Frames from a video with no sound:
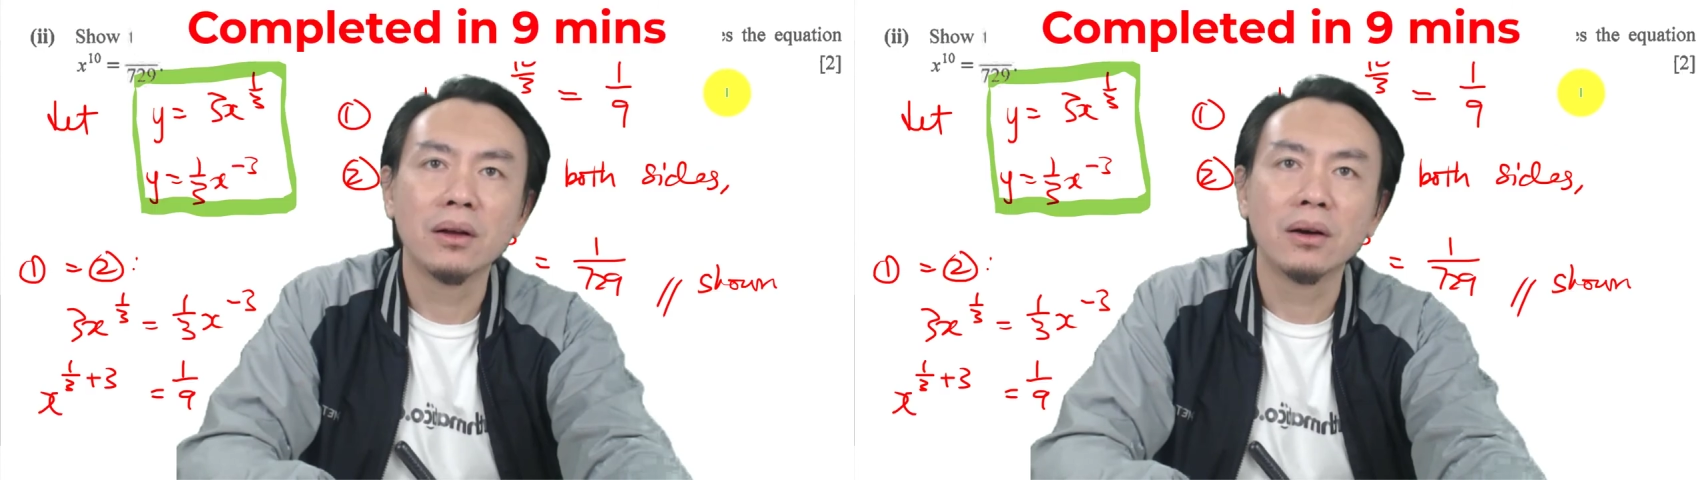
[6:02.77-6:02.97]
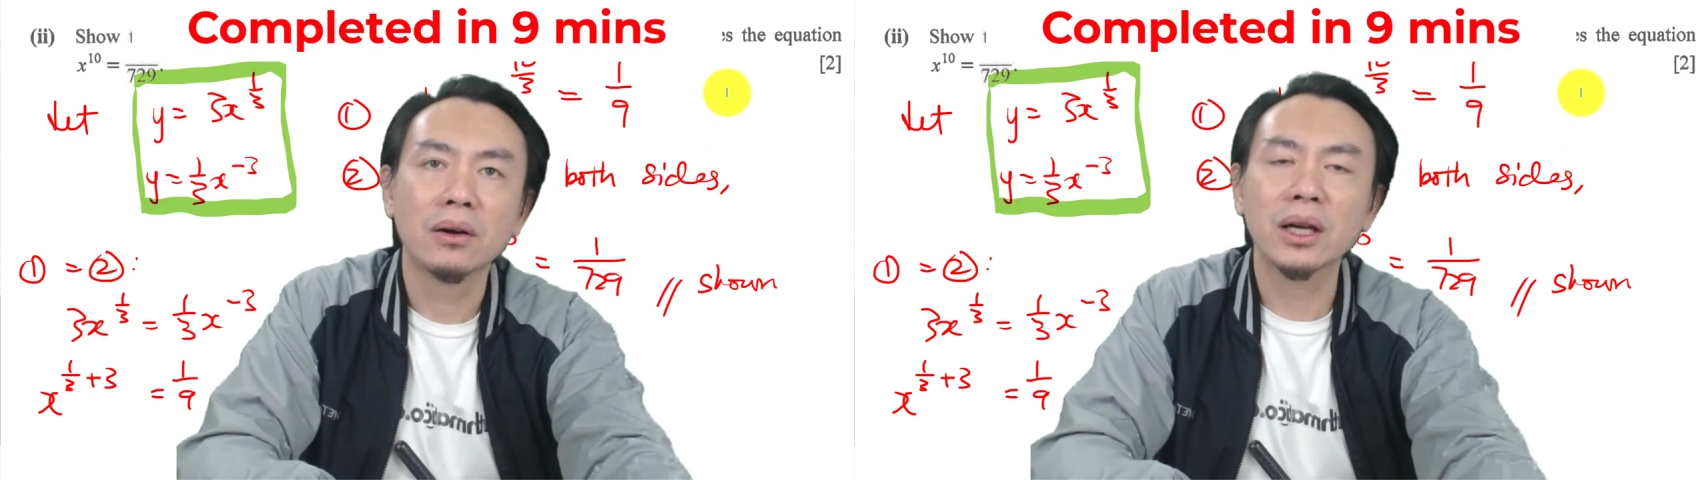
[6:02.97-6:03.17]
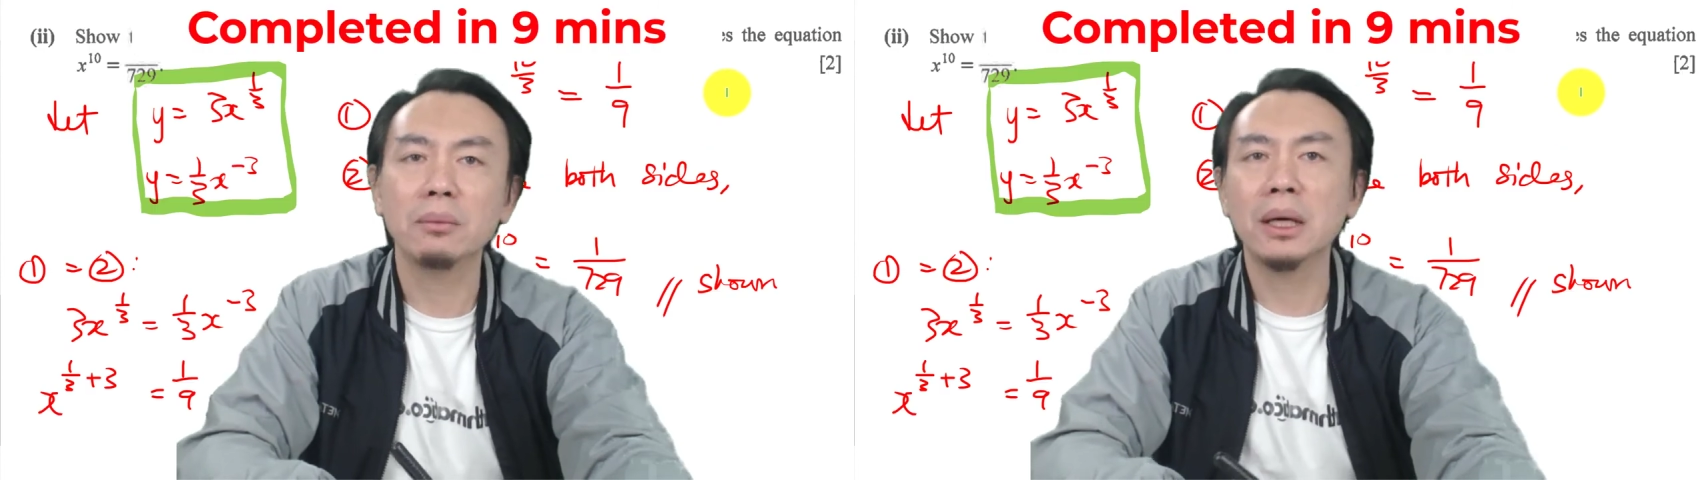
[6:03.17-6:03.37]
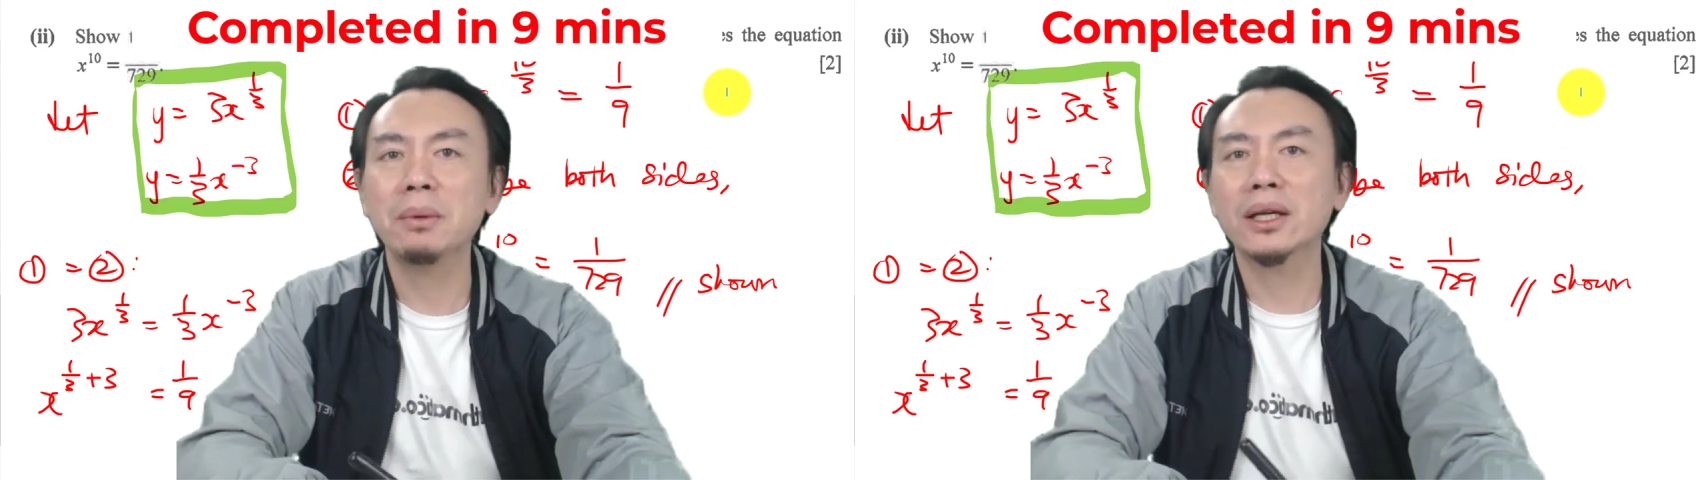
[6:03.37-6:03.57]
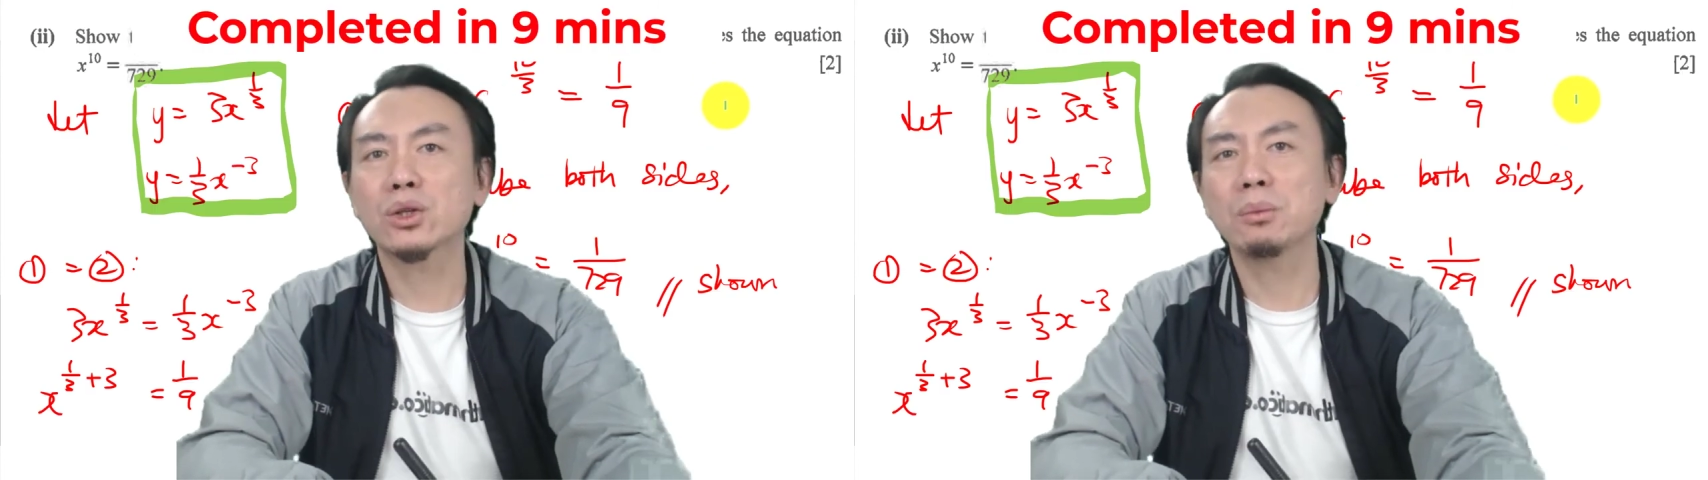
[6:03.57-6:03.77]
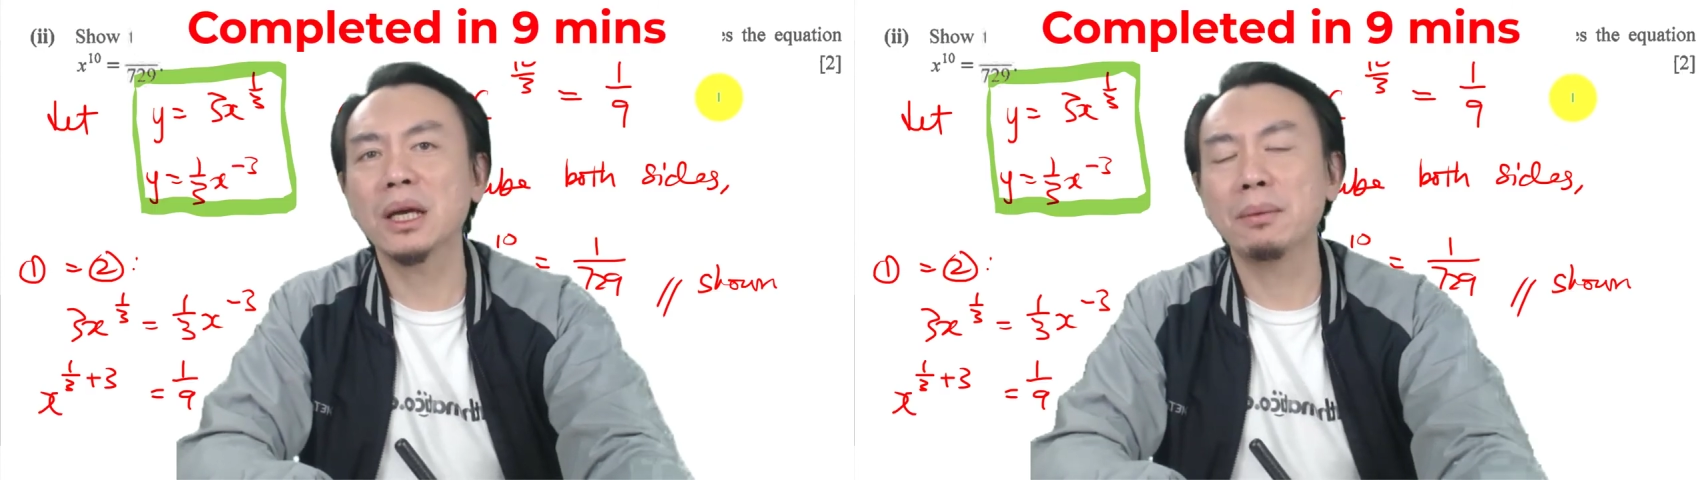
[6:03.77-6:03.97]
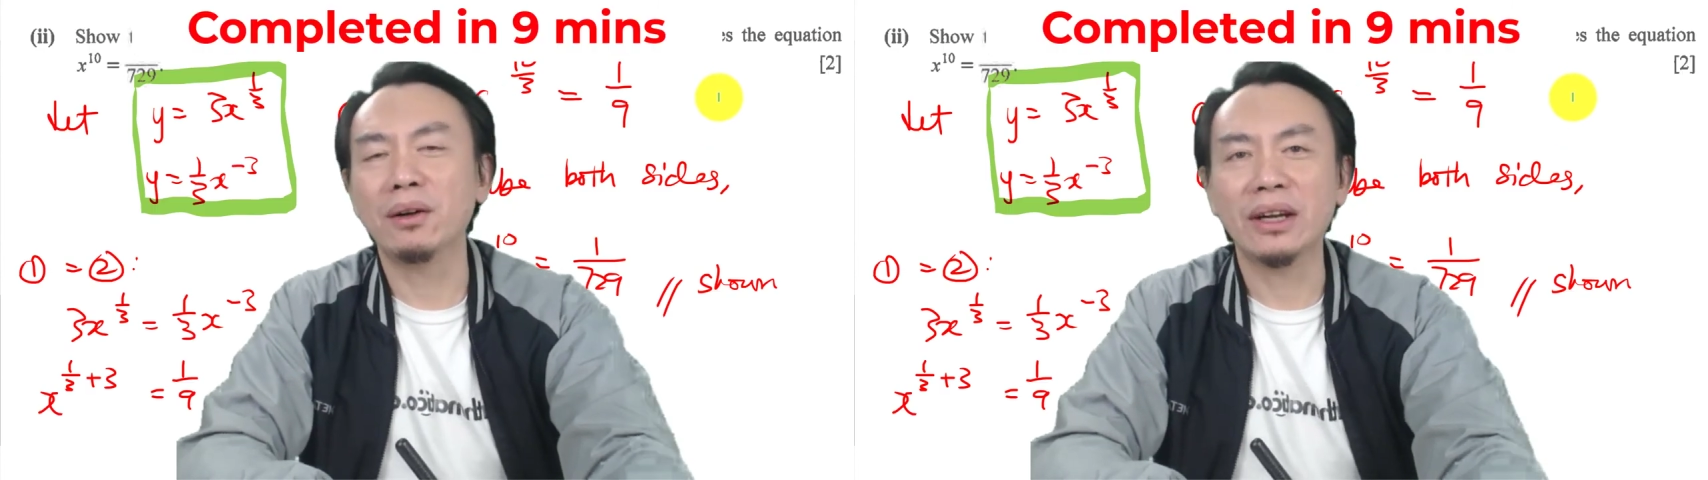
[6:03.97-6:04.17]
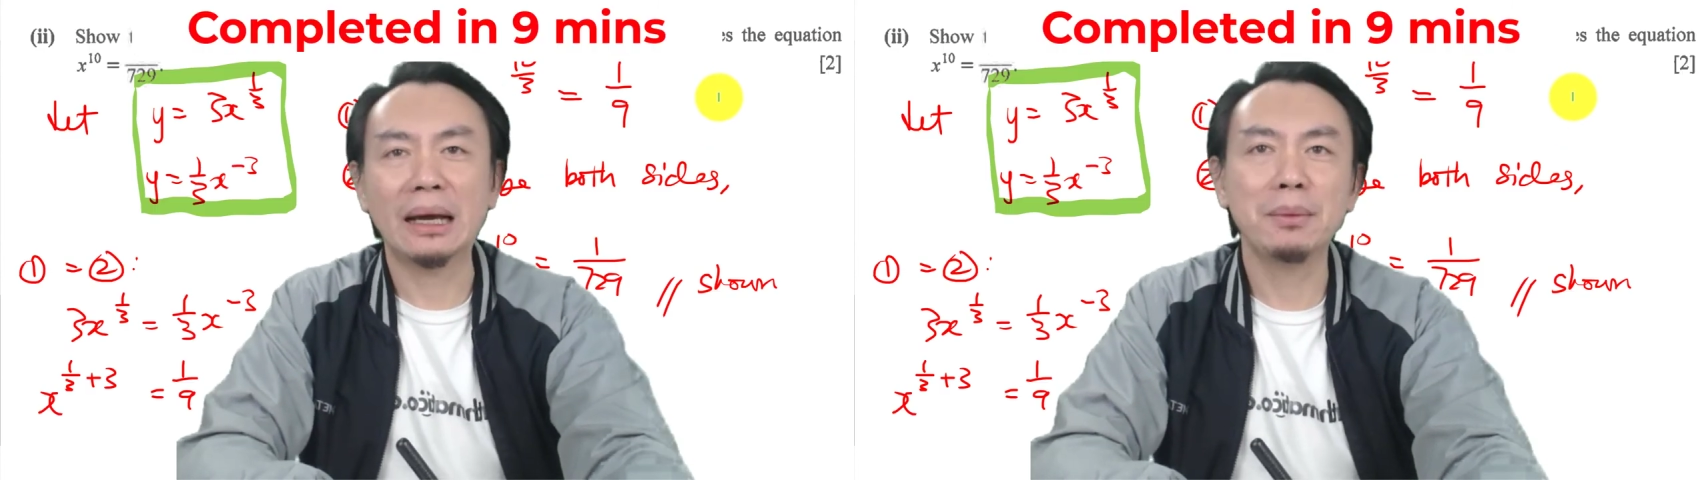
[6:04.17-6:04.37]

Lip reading: Okay, maybe it took me about 9